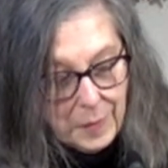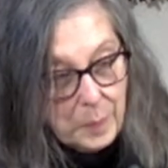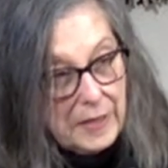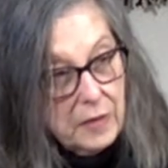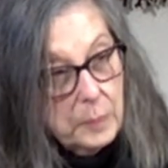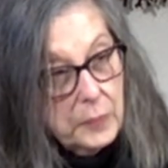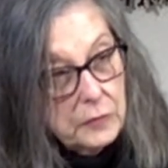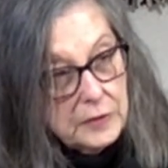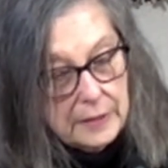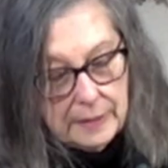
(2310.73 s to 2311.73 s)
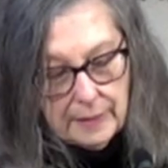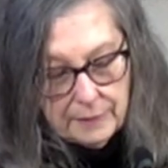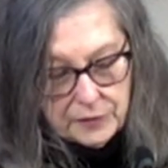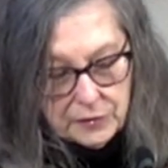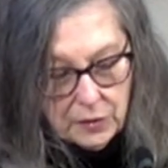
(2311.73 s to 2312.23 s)
May the beauty of
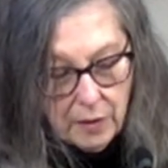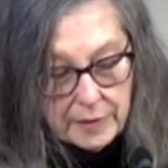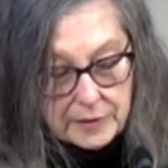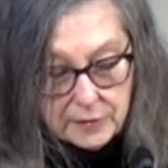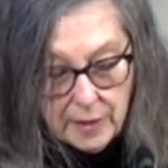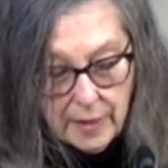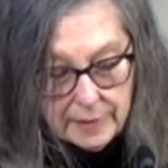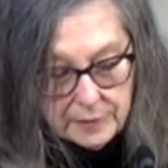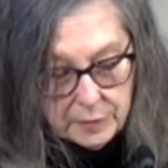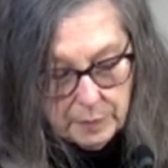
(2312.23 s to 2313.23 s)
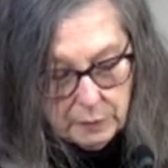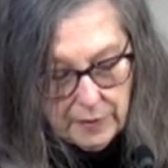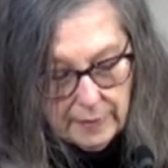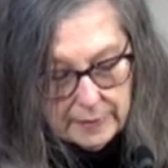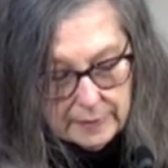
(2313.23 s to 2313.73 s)
starry skies be with
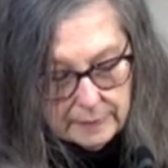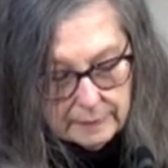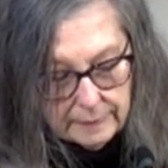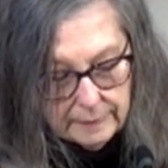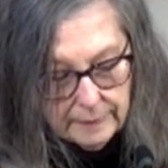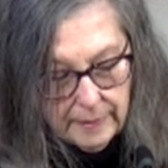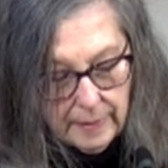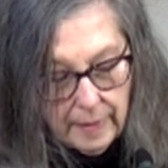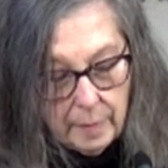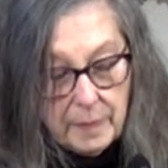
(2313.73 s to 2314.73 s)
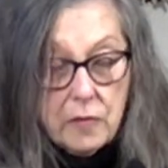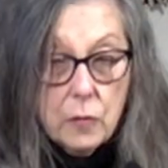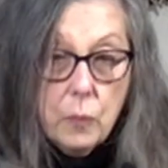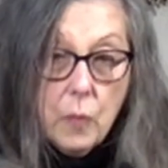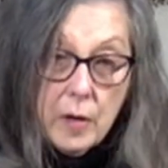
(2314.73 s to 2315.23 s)
us. May the
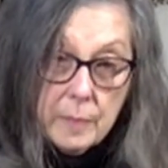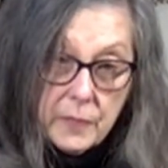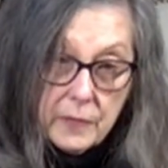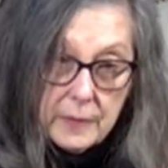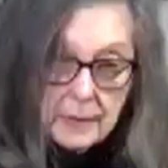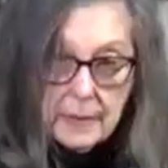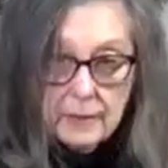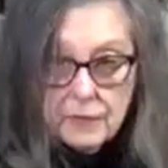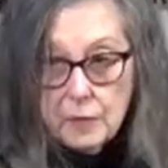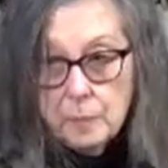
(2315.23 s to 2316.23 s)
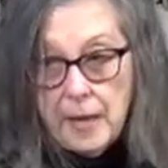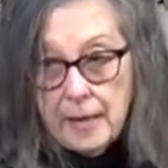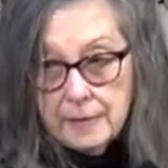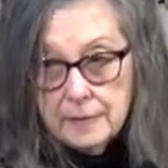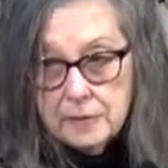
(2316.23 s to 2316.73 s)
warmth of
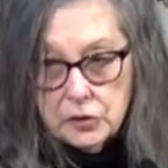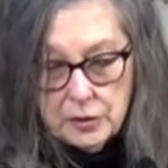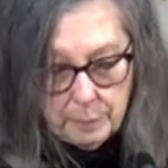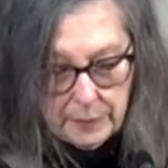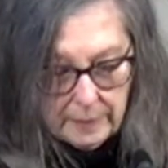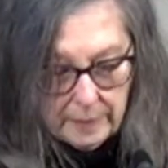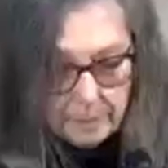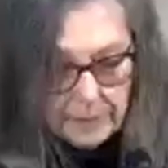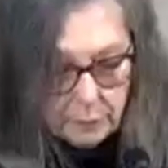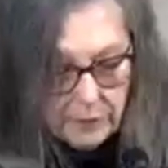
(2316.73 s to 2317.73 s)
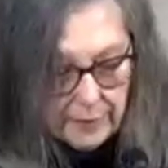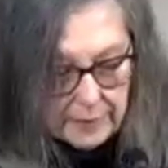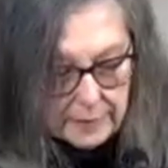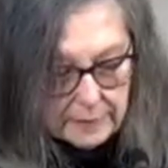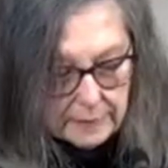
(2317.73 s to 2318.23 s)
companionship be with
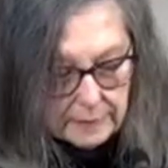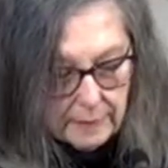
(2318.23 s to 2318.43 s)
us.